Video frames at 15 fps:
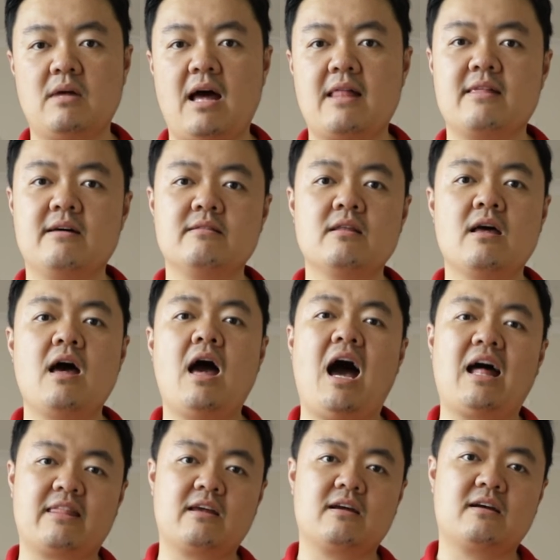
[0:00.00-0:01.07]
And then
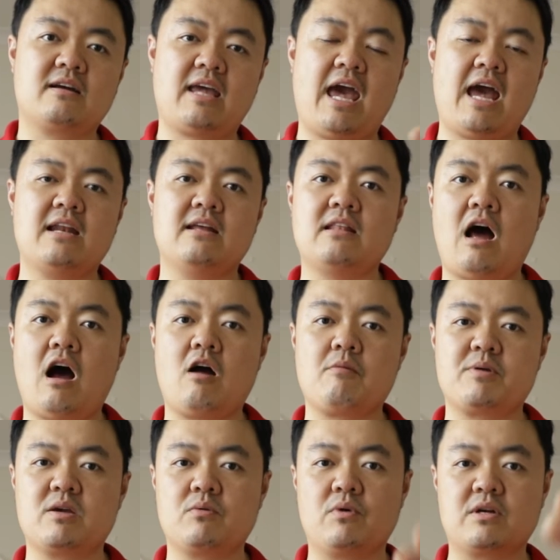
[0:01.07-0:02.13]
I think Canon
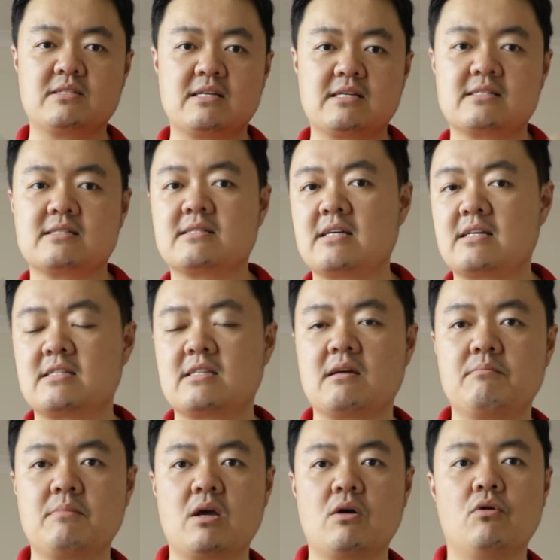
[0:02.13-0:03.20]
RP with this
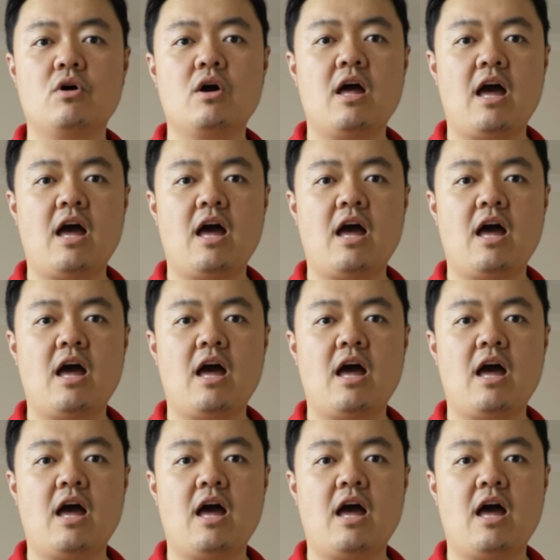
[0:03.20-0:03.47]
16mm